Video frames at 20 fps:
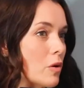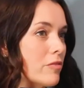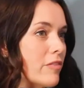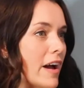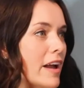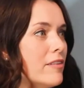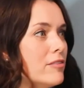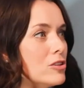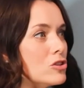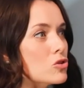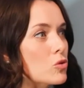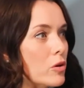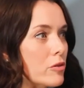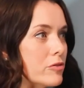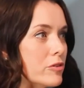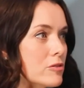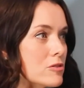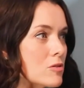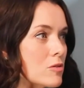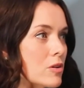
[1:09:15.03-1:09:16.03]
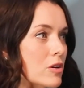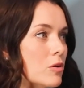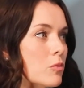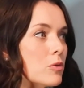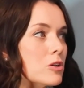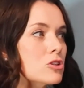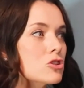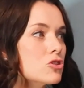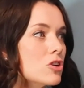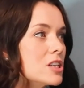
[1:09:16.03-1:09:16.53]
if I have a short fuse with her,
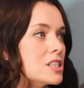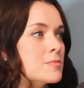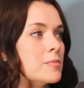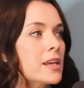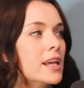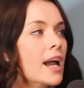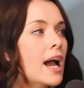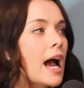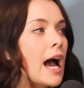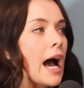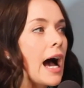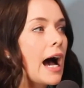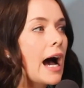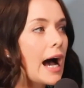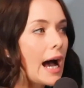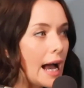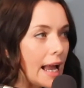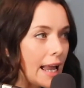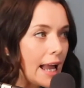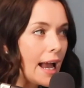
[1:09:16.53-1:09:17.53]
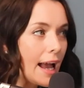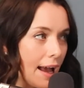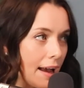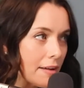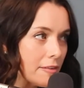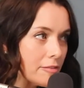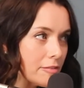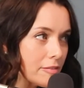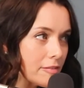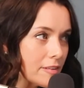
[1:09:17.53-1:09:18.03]
which trust me, I
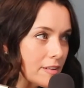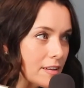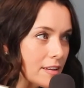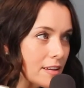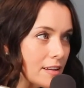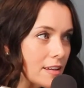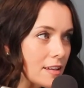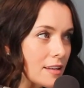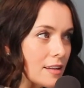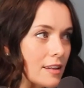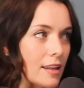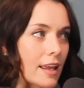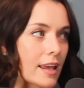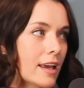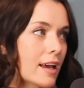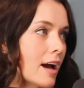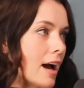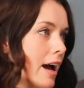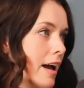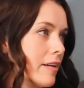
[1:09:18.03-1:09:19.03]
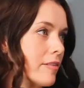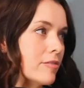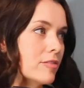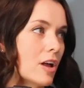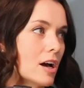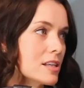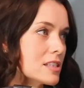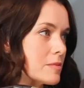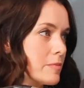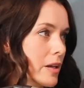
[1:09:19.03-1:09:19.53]
have, like, I've
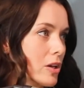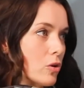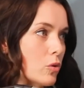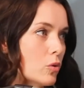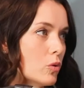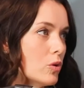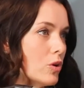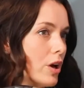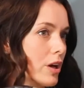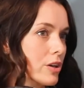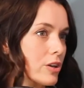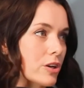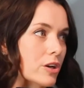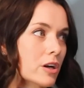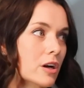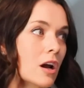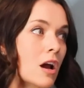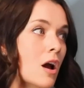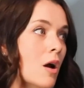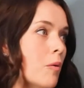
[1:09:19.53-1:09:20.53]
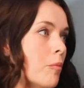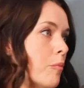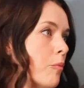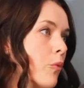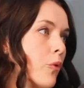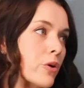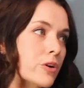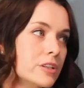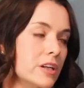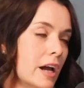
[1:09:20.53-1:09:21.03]
lost my cool on her
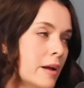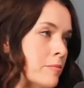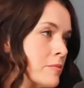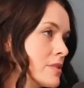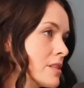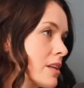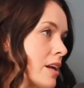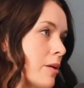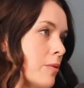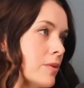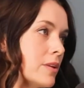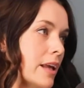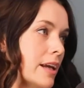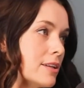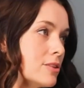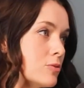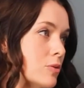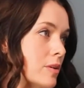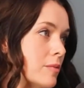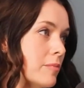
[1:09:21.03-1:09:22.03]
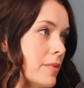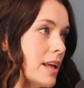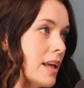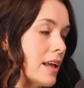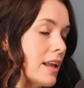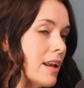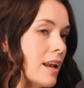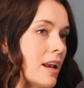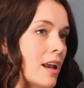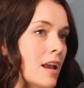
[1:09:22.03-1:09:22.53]
more times than I would like to
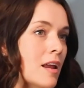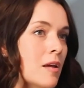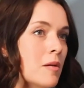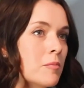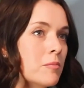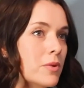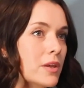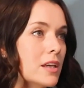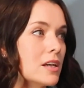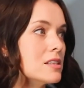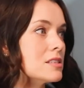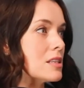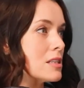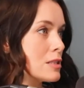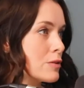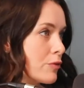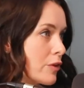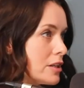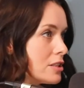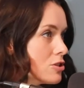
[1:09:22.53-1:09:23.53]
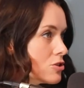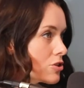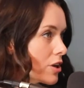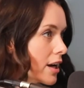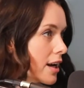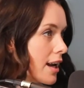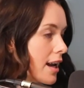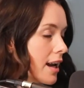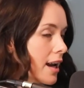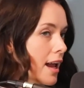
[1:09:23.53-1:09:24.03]
admit, because it's
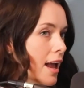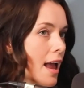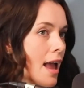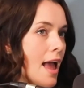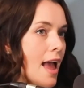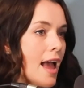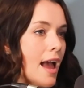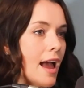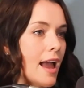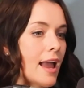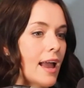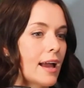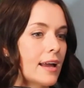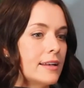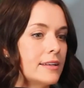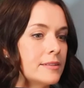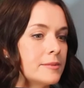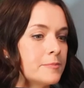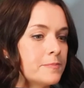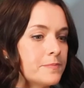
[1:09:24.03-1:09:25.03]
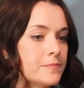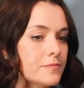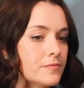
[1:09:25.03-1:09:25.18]
frustrating. Yeah. And